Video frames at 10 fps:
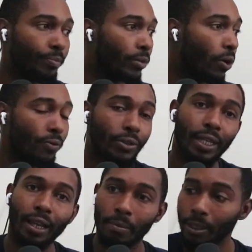over
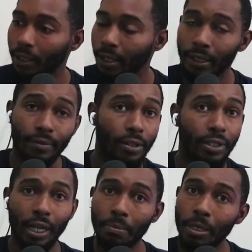time, there's
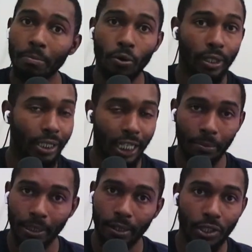going to be more
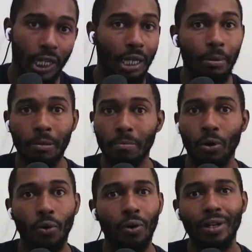stigma. There's going to be
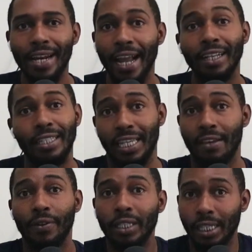more
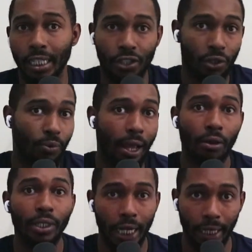negativity
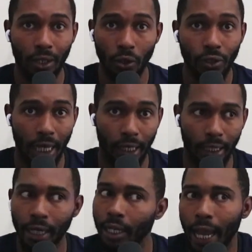surrounding wholesaling.
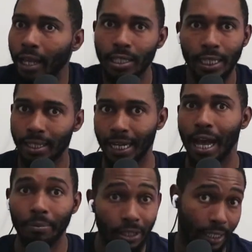It hasn't
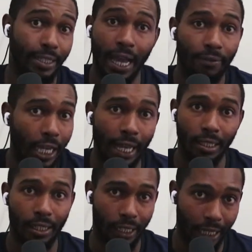stopped since I've gotten
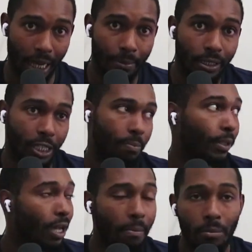to the game. It's just
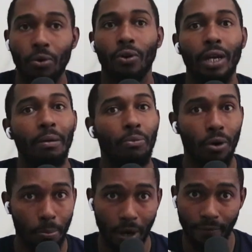become more and more
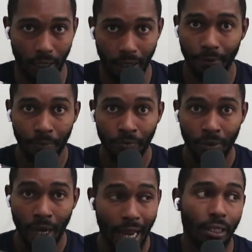prevalent.
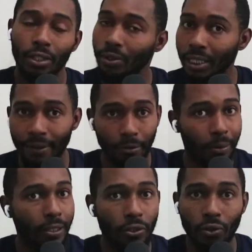And so it's different
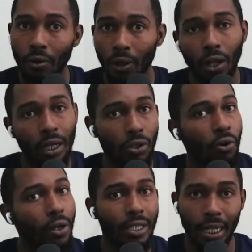places all
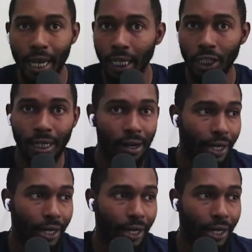across the nation that are